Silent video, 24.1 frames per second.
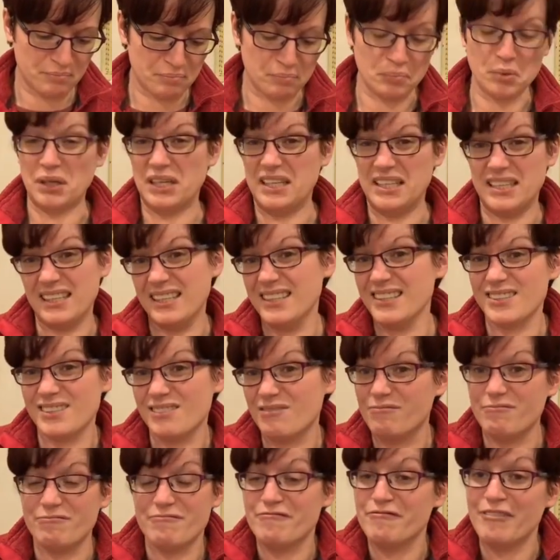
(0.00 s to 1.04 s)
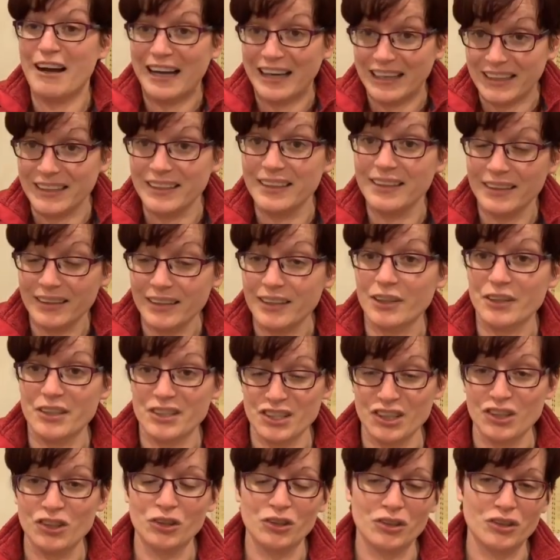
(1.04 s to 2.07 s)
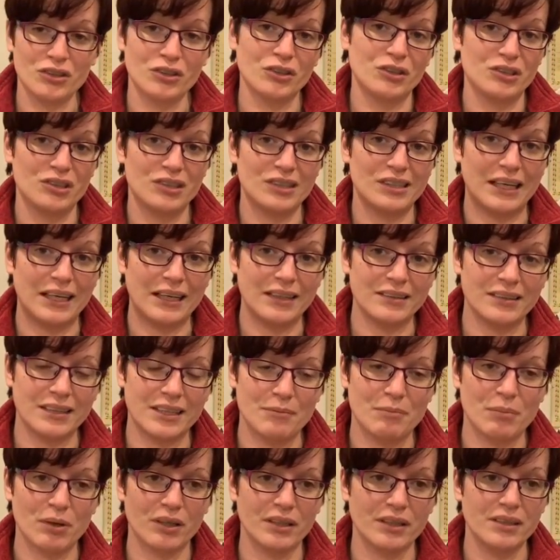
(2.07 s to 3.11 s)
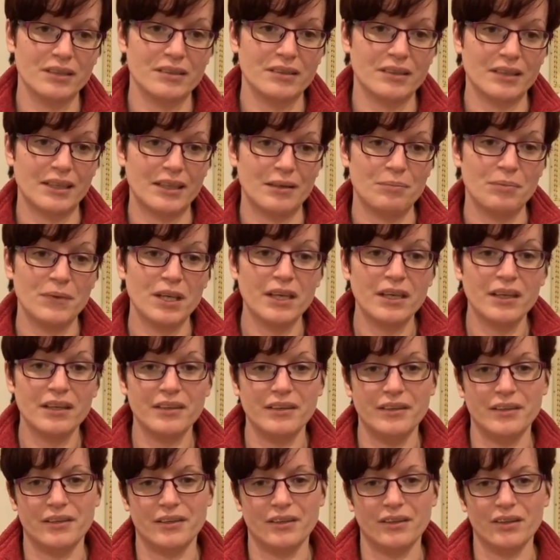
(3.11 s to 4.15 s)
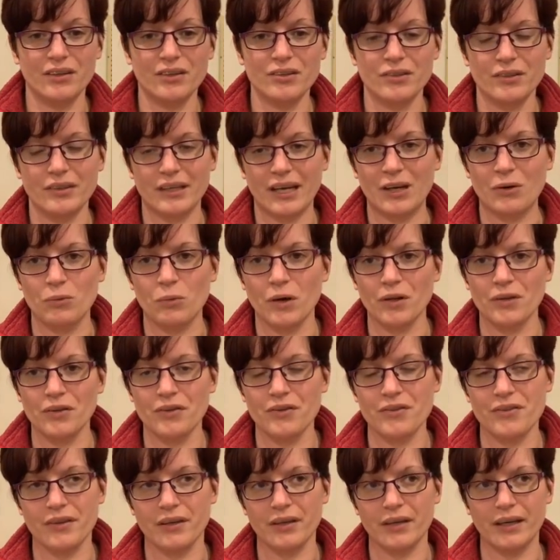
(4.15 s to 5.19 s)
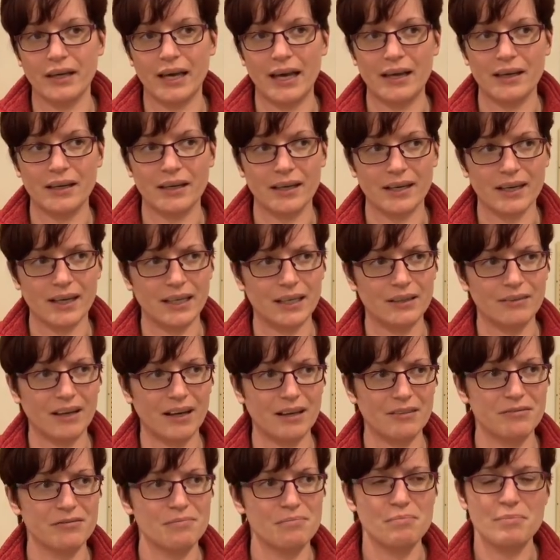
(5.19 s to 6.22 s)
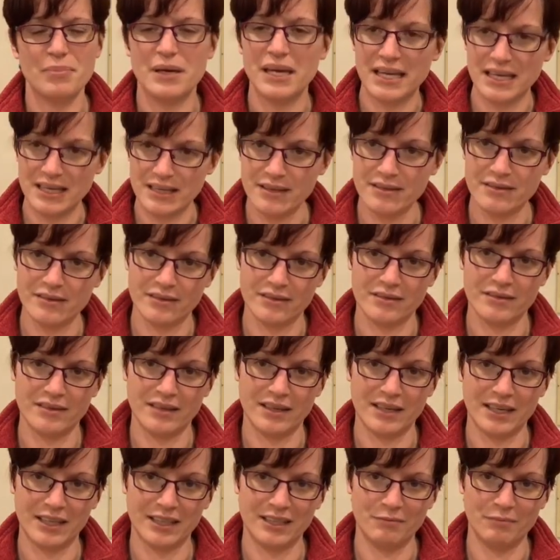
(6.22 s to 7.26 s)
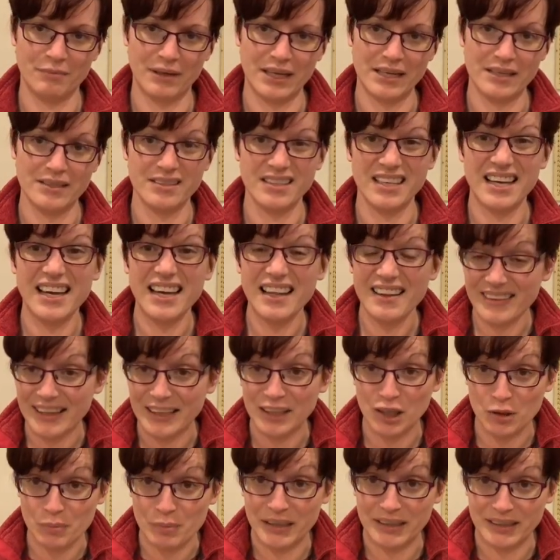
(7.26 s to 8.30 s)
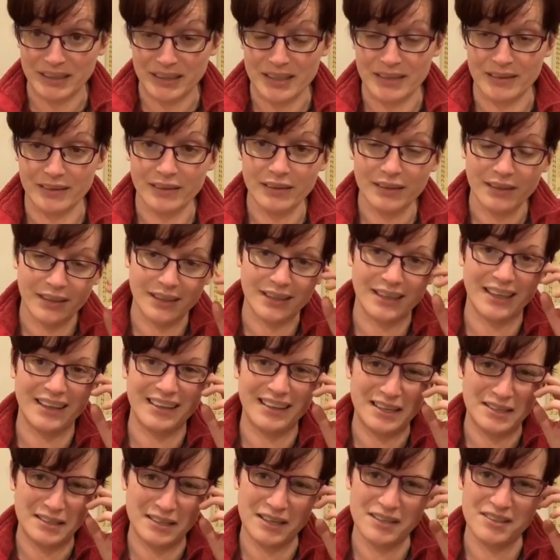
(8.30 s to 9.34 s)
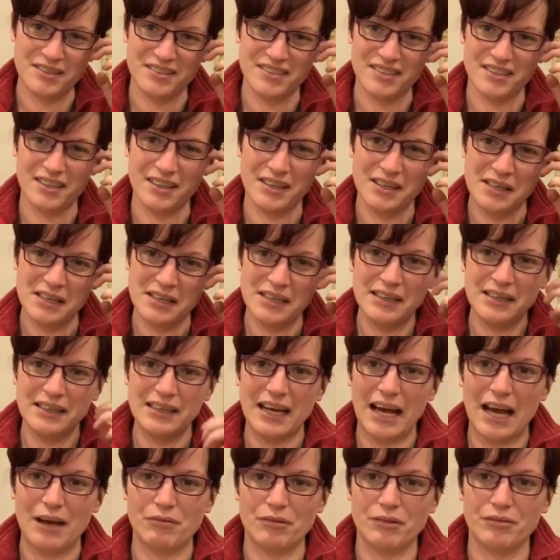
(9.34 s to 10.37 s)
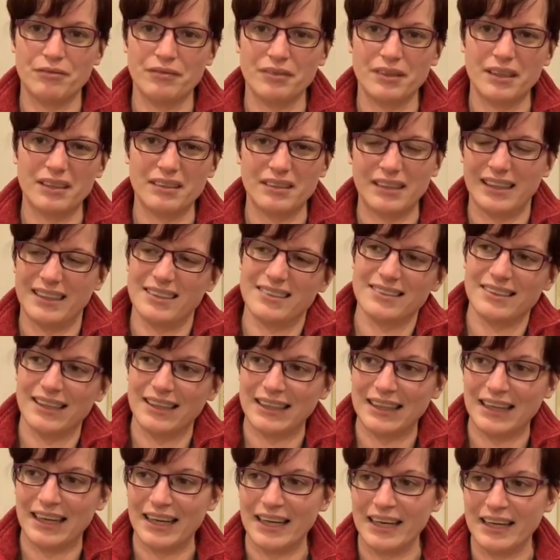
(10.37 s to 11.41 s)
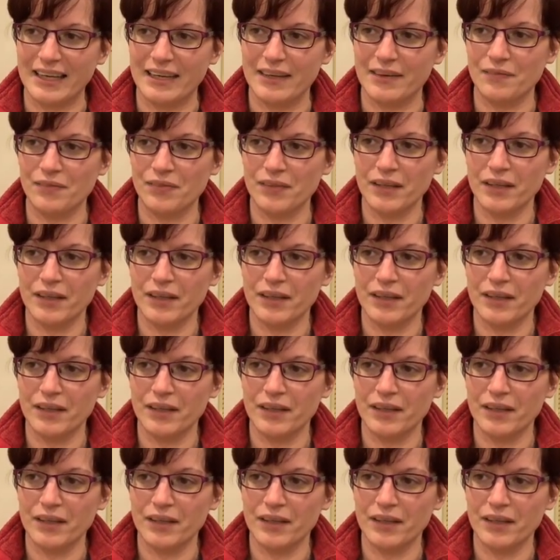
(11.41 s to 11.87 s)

But it's fine, you know, it's a good starting point. You can also get ones that are, kind of have peas as the kind of base. They're not bad either. Again, they tend to have a like slightly higher